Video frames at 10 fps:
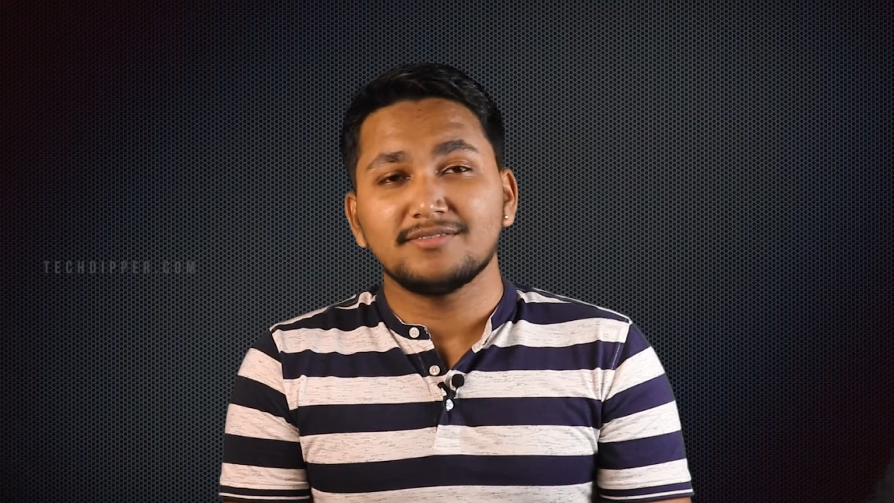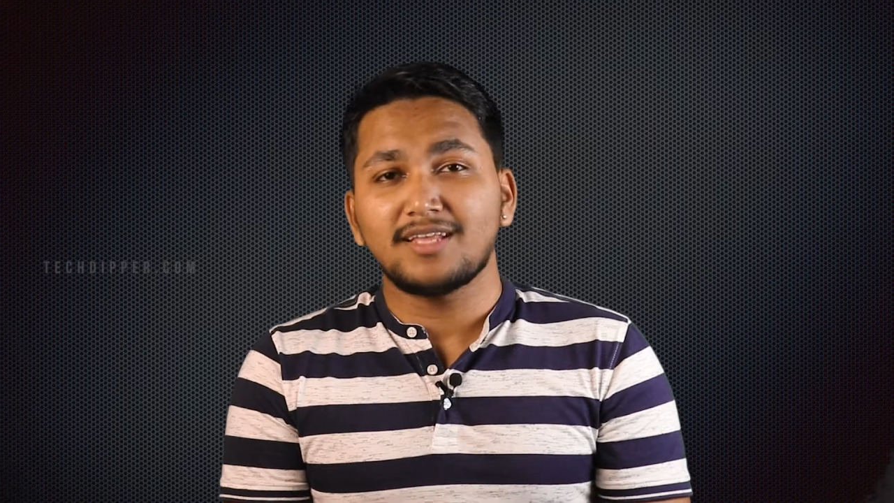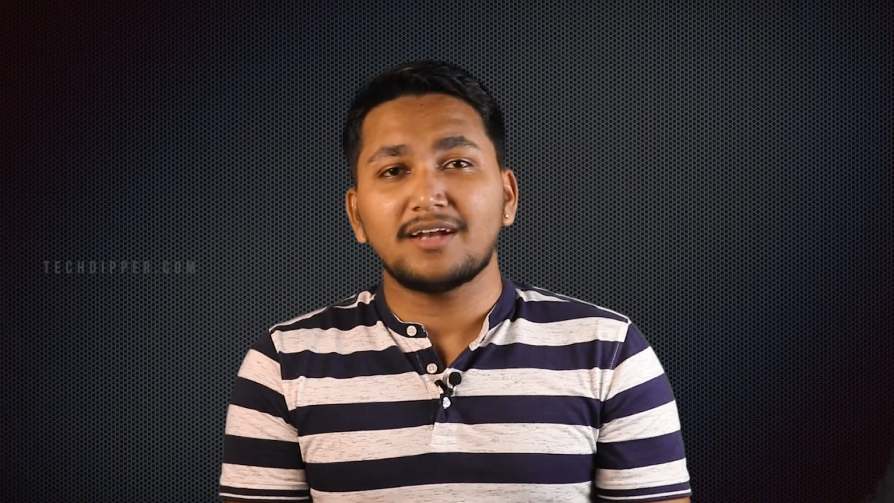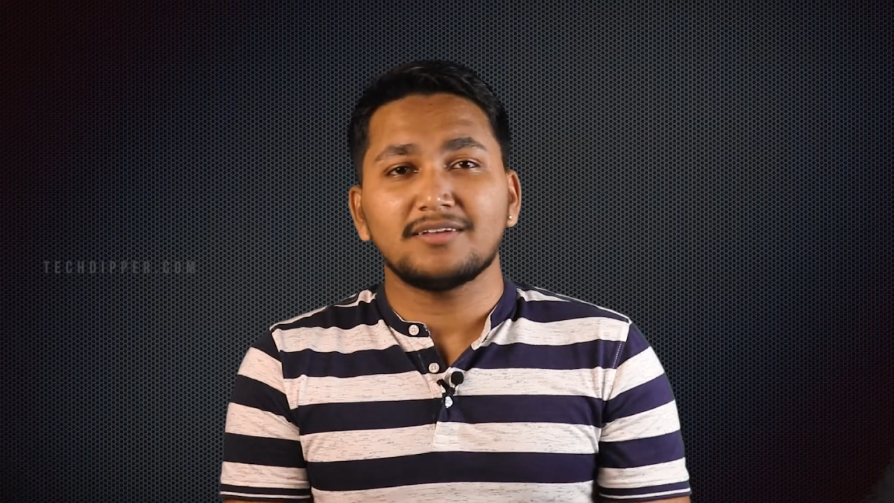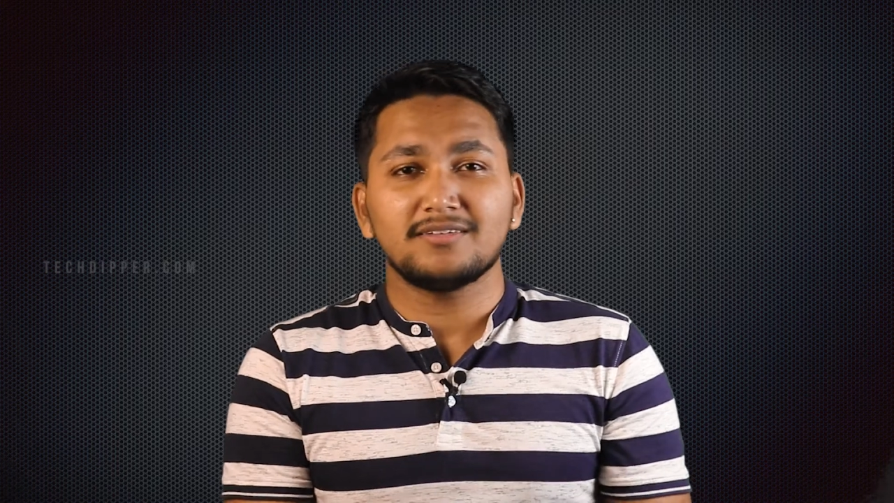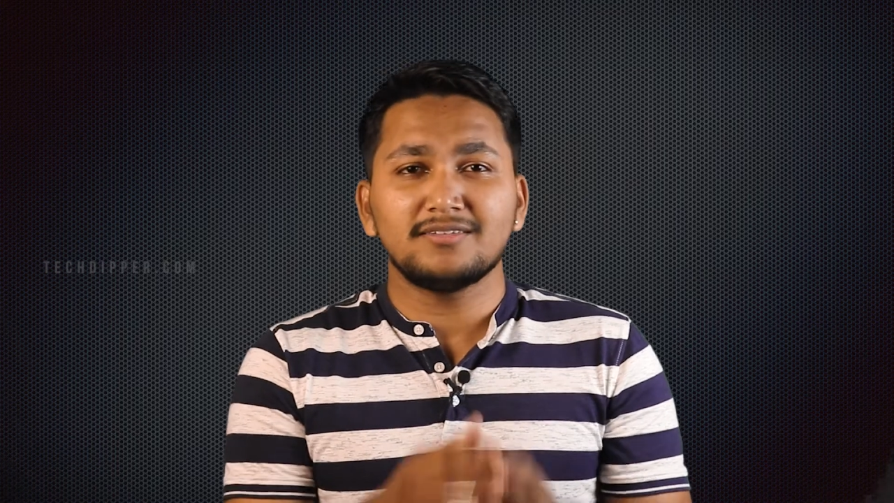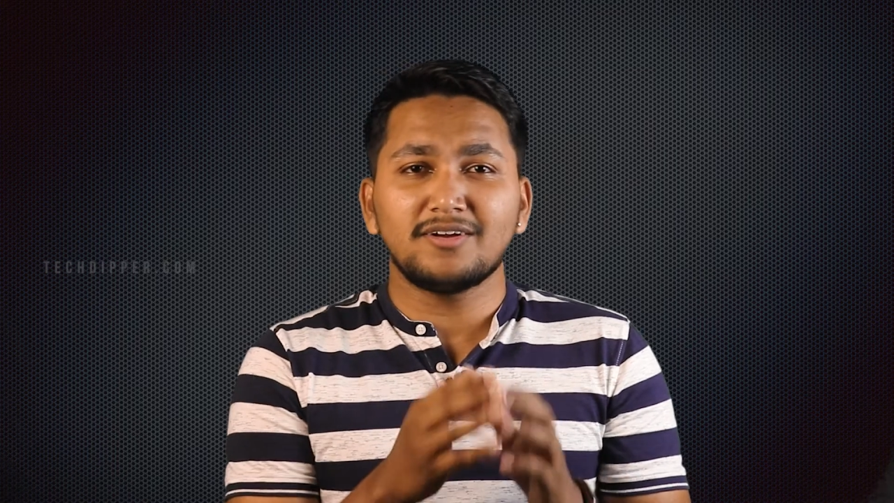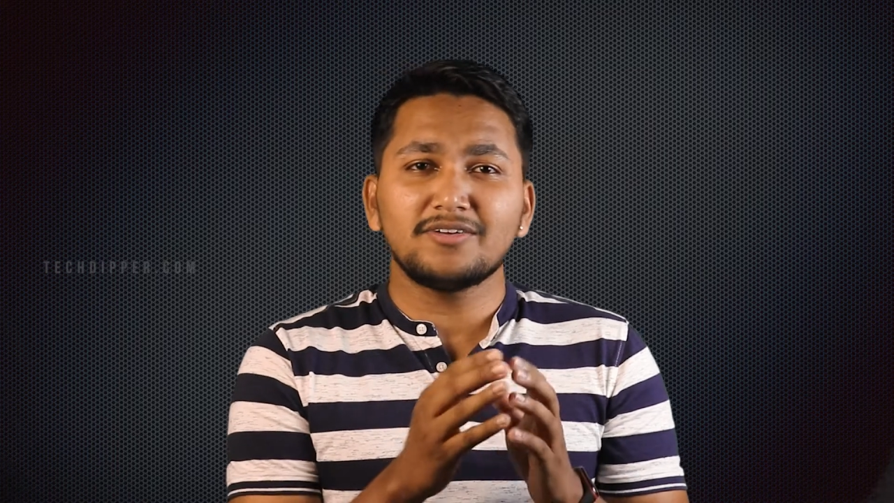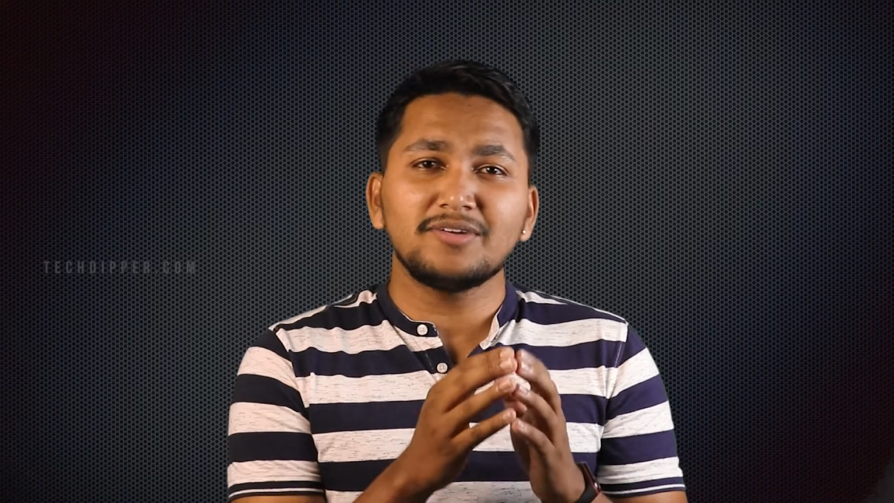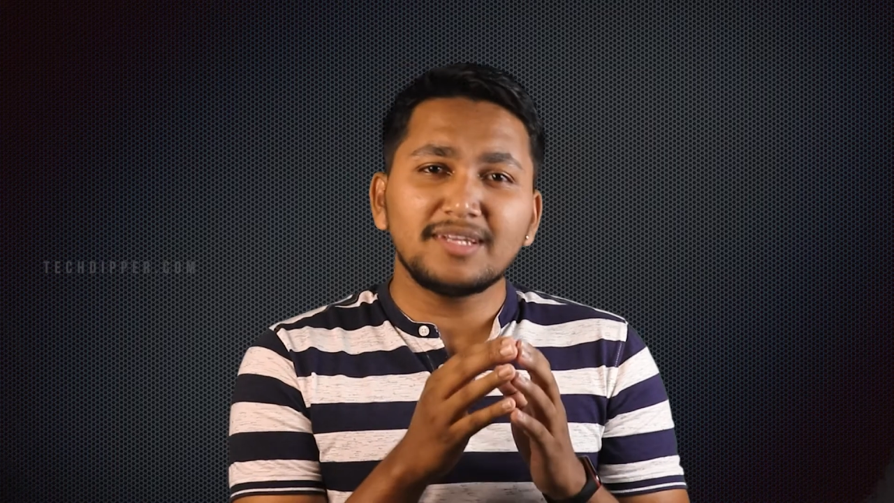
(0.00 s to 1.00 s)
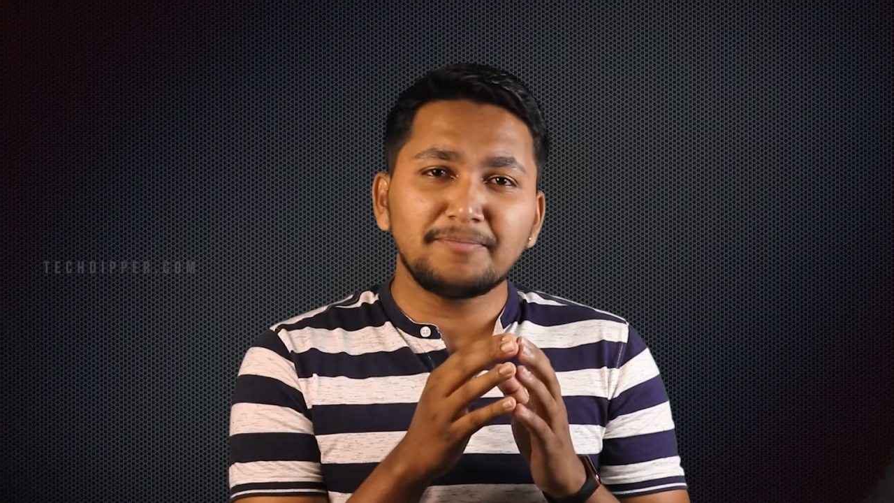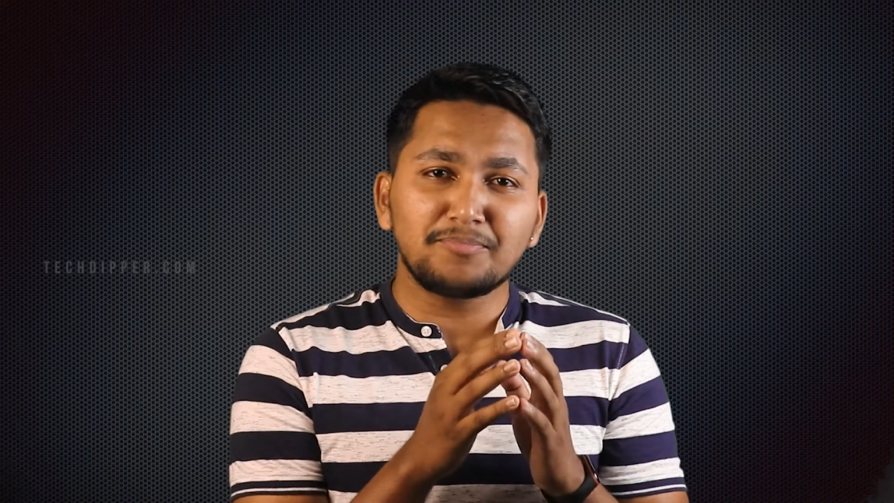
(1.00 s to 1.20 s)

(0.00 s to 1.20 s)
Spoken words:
that not only